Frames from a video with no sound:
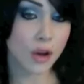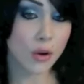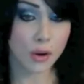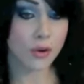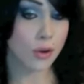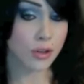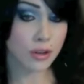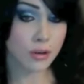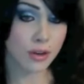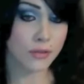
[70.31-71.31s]
Oh no, you
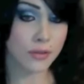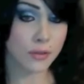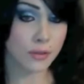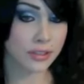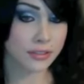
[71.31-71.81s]
can go on if you want.